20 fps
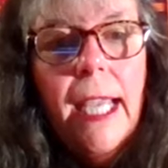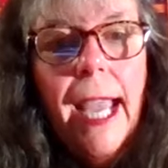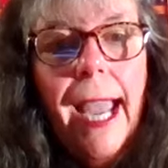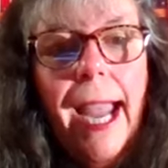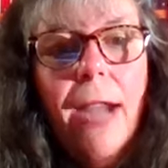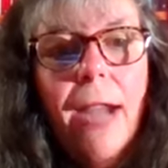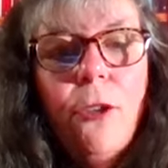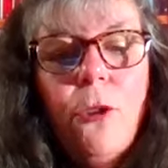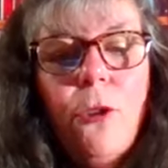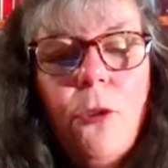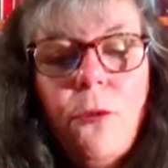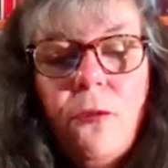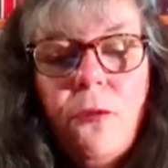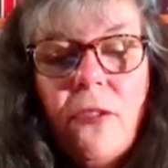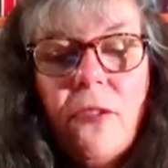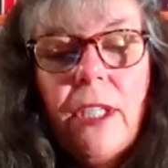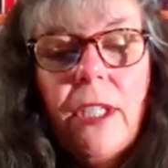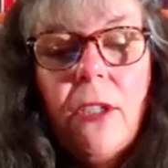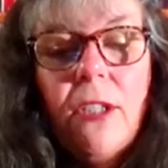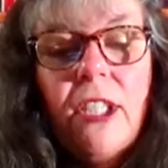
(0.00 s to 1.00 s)
How do you
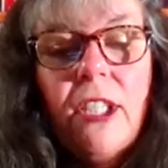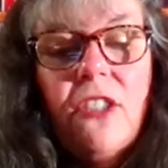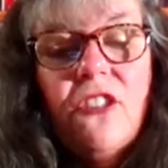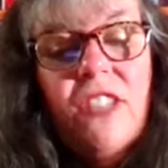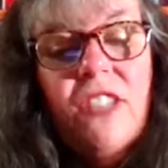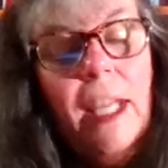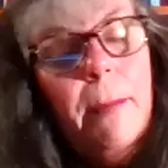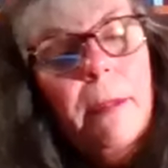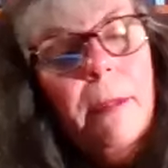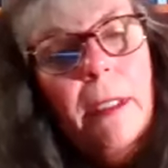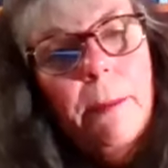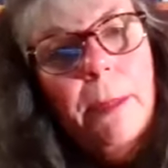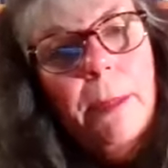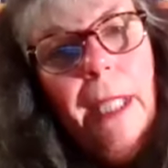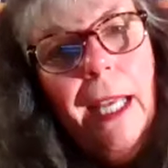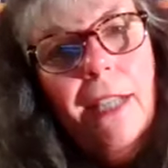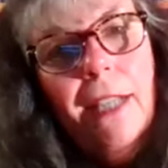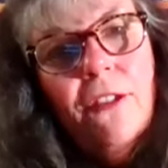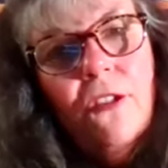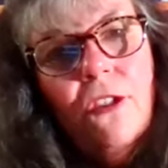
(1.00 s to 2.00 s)
feel this statement
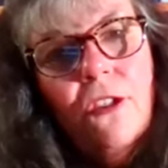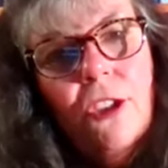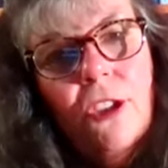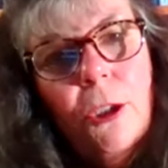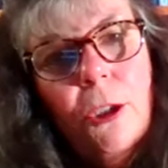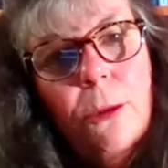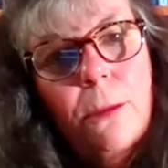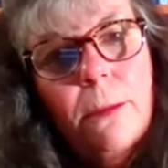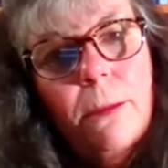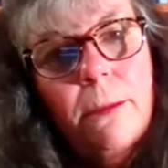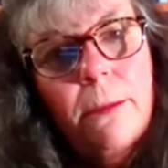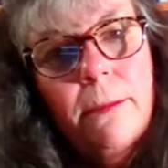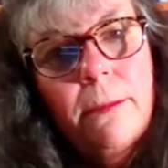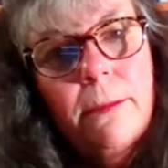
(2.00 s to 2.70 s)
applies to you?